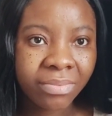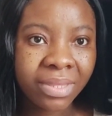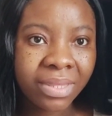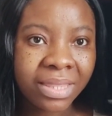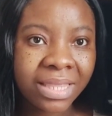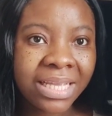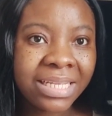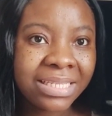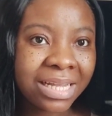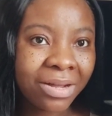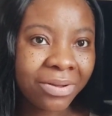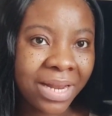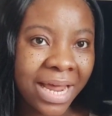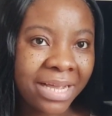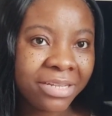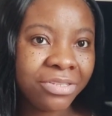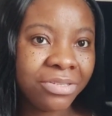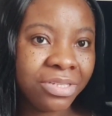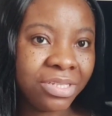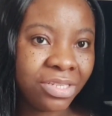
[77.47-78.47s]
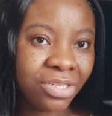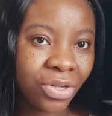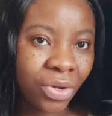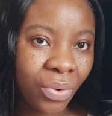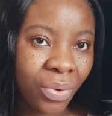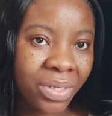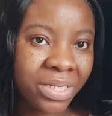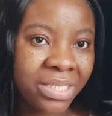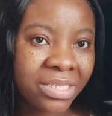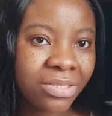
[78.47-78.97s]
things I would like to
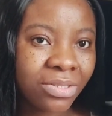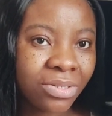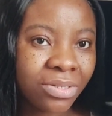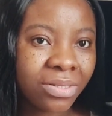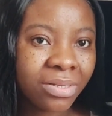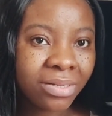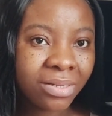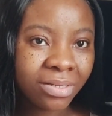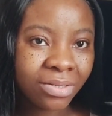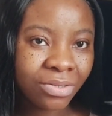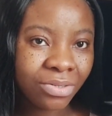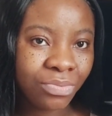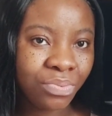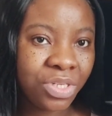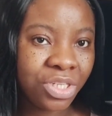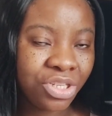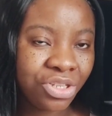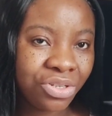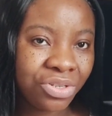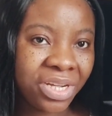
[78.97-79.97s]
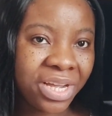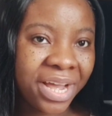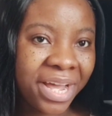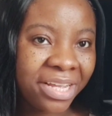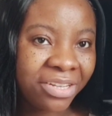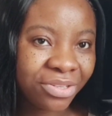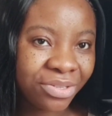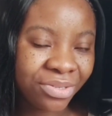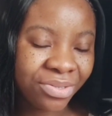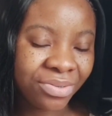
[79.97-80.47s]
discuss with you
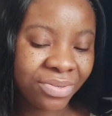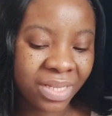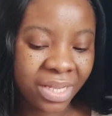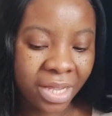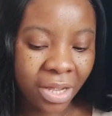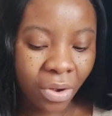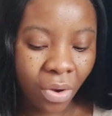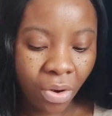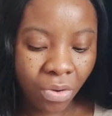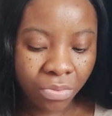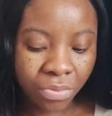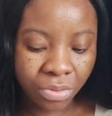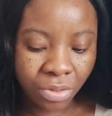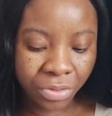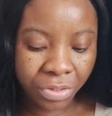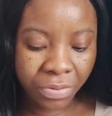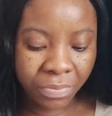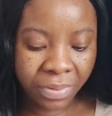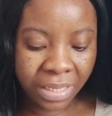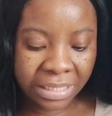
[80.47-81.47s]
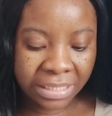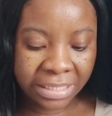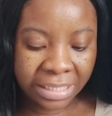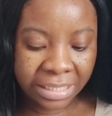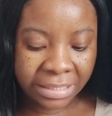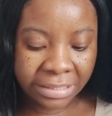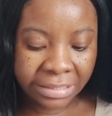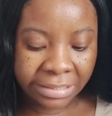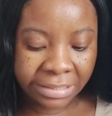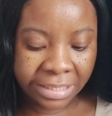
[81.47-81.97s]
guys today all
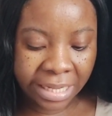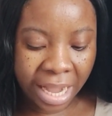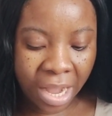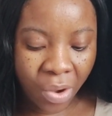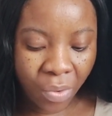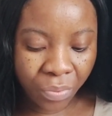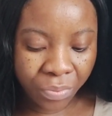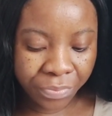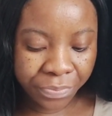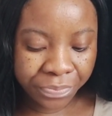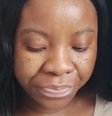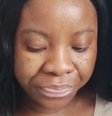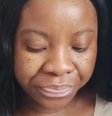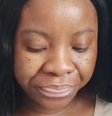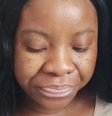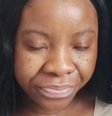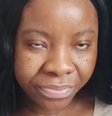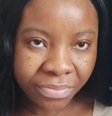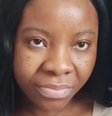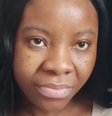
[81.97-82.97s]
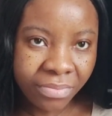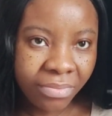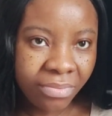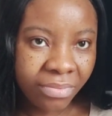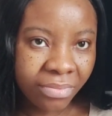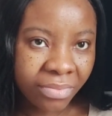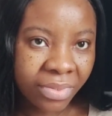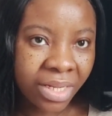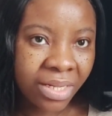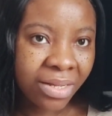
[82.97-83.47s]
documented down,
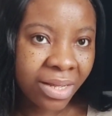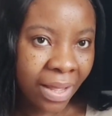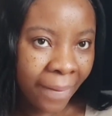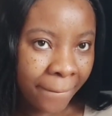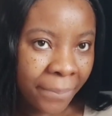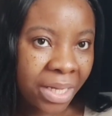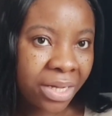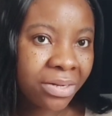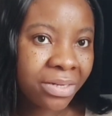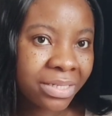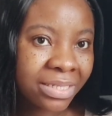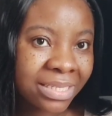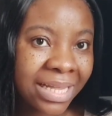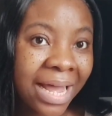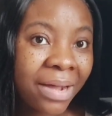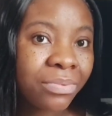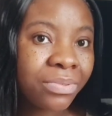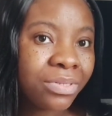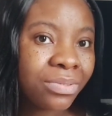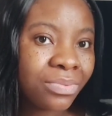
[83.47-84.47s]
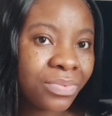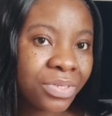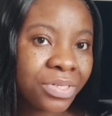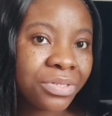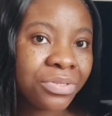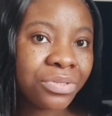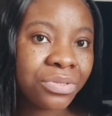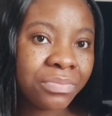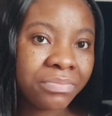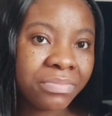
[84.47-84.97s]
because I wouldn't
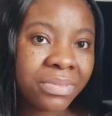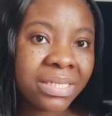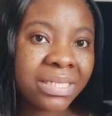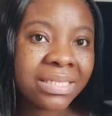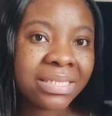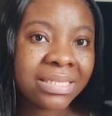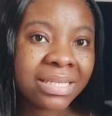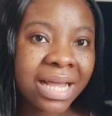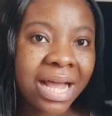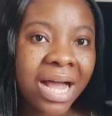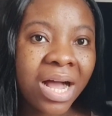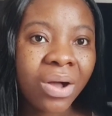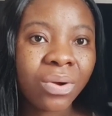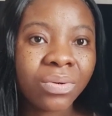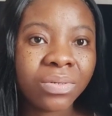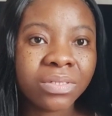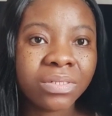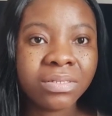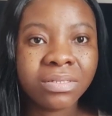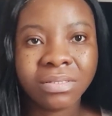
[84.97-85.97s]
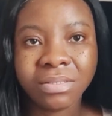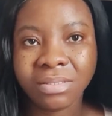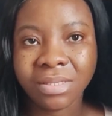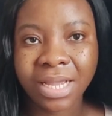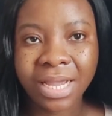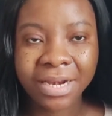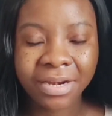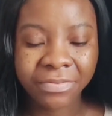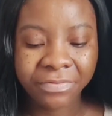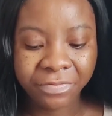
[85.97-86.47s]
want to miss out
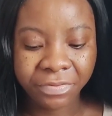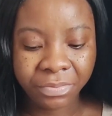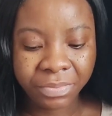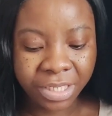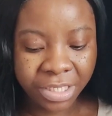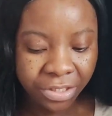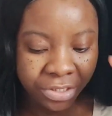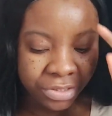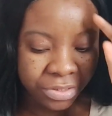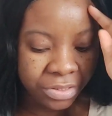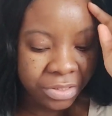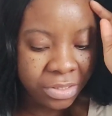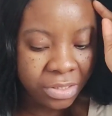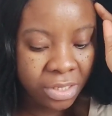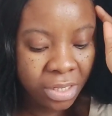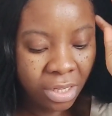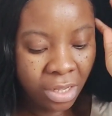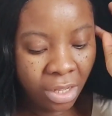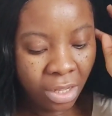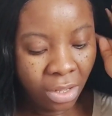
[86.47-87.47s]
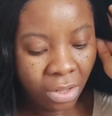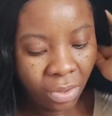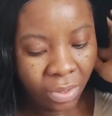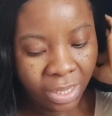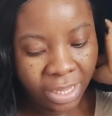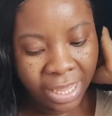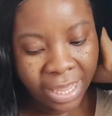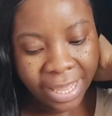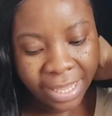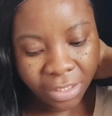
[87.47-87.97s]
any information.
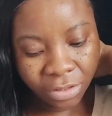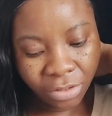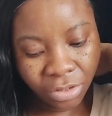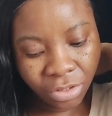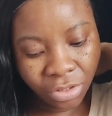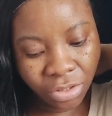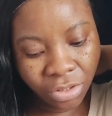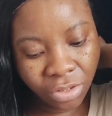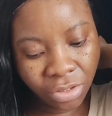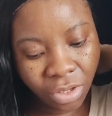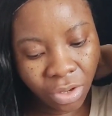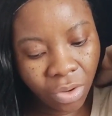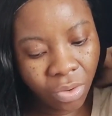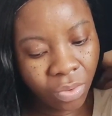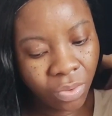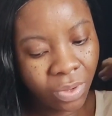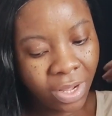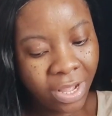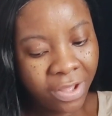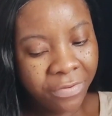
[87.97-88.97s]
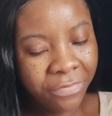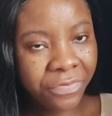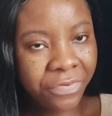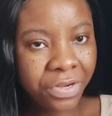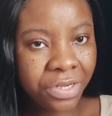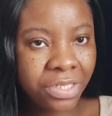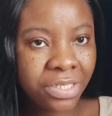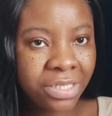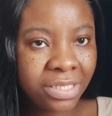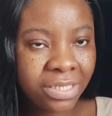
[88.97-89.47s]
Okay, so
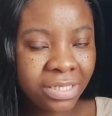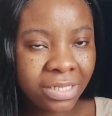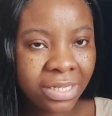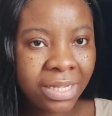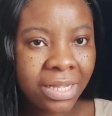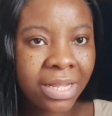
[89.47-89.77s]
first